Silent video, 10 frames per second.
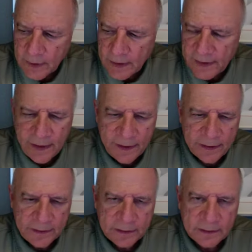I
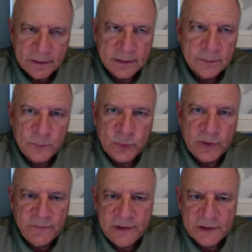had,
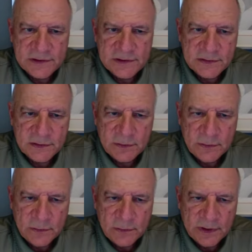previous
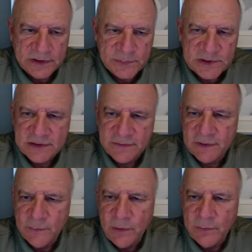to a
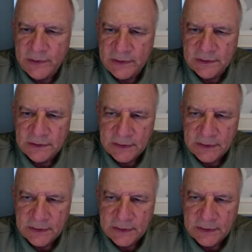specific moment